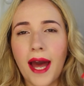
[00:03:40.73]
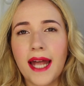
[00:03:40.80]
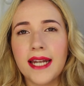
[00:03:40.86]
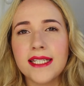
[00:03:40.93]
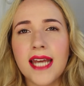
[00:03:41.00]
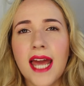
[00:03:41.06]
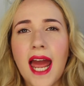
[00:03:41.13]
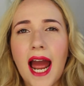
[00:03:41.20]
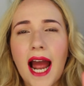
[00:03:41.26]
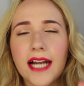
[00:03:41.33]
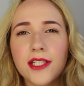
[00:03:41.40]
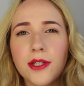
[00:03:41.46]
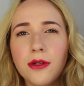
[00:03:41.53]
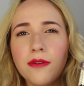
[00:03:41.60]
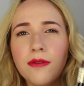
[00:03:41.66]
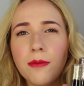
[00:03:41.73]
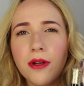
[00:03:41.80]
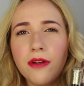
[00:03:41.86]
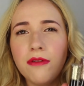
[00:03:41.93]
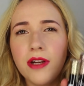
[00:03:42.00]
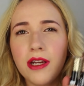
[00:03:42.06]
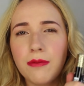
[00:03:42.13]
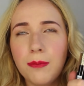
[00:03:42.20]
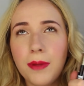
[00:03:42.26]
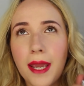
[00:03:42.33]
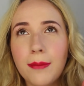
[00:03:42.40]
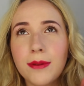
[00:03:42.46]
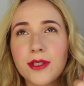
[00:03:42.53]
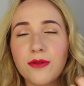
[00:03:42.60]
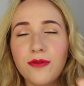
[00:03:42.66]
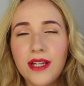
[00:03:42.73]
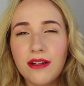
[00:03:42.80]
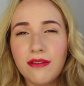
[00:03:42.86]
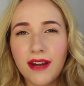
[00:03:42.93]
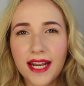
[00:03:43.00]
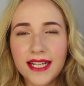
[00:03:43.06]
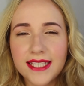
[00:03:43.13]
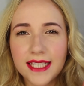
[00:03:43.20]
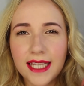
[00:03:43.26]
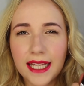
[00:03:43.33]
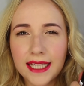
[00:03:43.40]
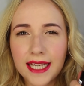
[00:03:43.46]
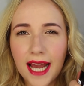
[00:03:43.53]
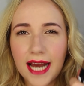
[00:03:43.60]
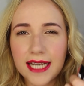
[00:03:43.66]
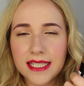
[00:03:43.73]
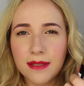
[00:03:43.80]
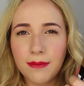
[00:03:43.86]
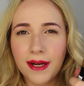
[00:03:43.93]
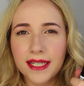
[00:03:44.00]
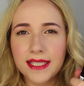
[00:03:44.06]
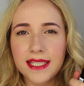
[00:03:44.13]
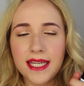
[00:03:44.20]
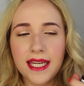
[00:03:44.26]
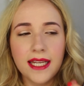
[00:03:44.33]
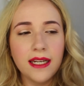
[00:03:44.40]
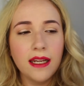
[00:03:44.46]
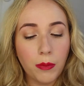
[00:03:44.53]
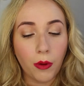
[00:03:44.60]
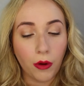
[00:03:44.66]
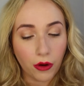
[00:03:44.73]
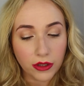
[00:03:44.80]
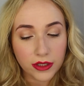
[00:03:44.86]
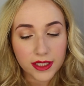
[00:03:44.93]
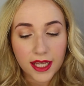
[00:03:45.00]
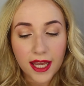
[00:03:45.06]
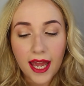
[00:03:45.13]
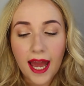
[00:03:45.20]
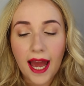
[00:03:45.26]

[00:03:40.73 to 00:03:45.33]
And I don't know if I'm going to be able to recreate it like they had in the magazine, but